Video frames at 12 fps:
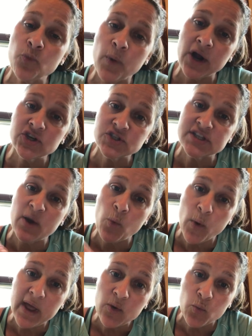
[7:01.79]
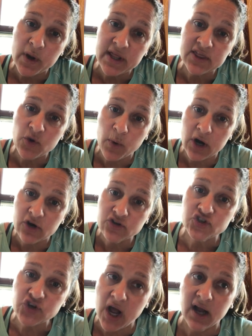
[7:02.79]
words that went with the word
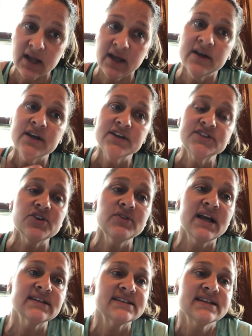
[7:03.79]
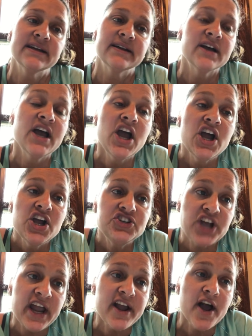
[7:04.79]
truck. So let's see.
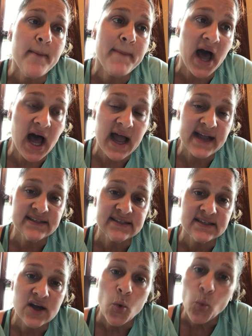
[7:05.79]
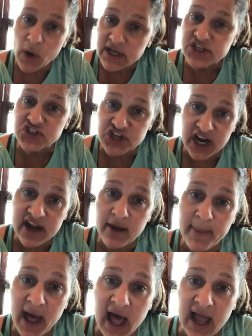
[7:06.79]
Jacob buys. What does
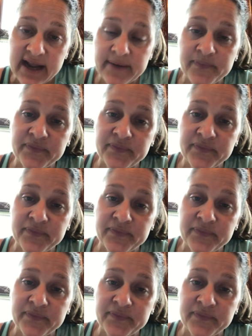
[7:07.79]
Jacob buy?